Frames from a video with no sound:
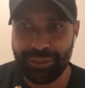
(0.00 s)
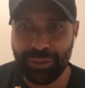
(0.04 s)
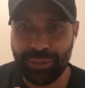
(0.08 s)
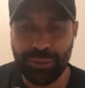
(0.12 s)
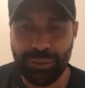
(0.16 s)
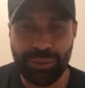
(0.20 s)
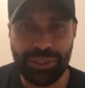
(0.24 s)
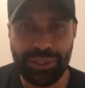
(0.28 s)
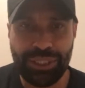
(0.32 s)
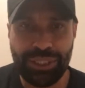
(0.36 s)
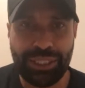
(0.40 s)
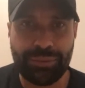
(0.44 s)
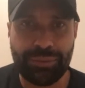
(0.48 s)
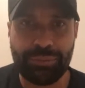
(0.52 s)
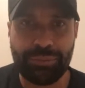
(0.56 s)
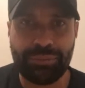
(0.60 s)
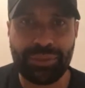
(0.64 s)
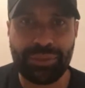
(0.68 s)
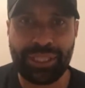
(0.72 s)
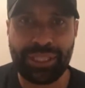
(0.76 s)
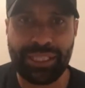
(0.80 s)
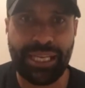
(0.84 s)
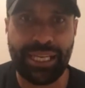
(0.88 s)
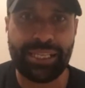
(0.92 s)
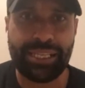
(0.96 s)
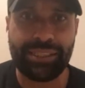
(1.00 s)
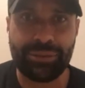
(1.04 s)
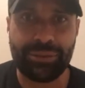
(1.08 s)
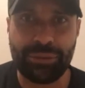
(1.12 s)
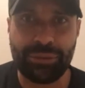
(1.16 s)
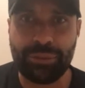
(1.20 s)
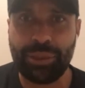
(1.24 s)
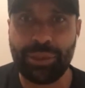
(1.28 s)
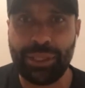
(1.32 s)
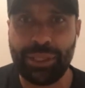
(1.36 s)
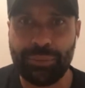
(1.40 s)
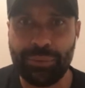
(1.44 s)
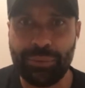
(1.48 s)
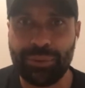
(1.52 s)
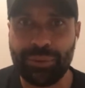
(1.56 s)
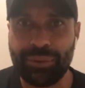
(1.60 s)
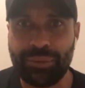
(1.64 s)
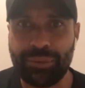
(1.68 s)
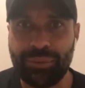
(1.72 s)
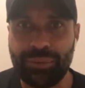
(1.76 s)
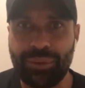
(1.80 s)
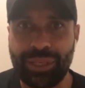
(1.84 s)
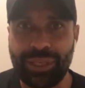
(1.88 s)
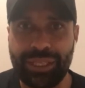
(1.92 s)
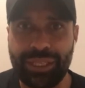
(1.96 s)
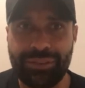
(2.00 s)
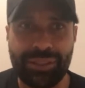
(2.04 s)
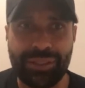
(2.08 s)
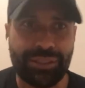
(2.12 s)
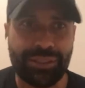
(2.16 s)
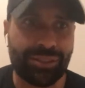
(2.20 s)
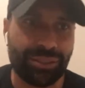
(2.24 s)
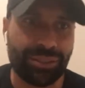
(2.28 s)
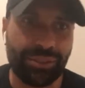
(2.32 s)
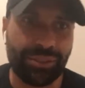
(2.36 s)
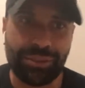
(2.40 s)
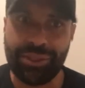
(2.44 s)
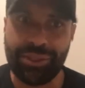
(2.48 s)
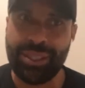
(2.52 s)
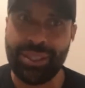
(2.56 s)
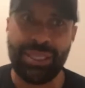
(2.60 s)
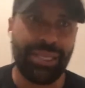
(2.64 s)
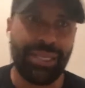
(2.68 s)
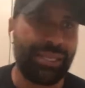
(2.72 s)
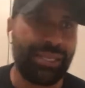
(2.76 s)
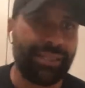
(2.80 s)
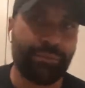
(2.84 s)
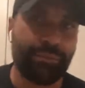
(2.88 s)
doing shit, connecting with people and whatever. So,